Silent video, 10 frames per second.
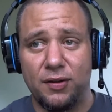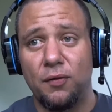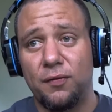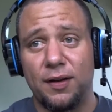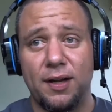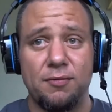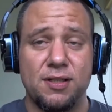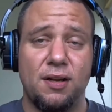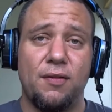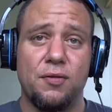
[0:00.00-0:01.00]
Don't forget, we
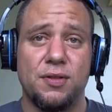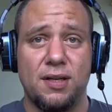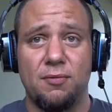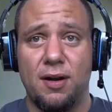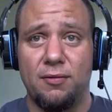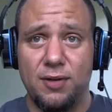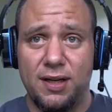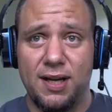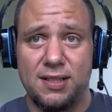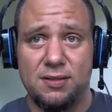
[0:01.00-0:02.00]
still have Jose
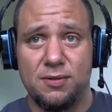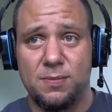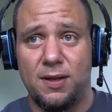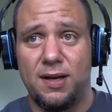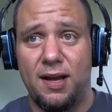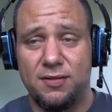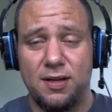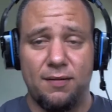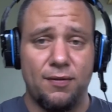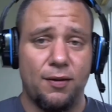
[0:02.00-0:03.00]
Rodriguez to explain
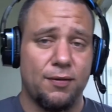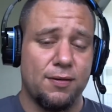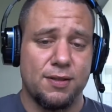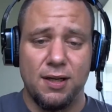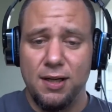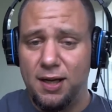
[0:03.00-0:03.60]
f-stop filters,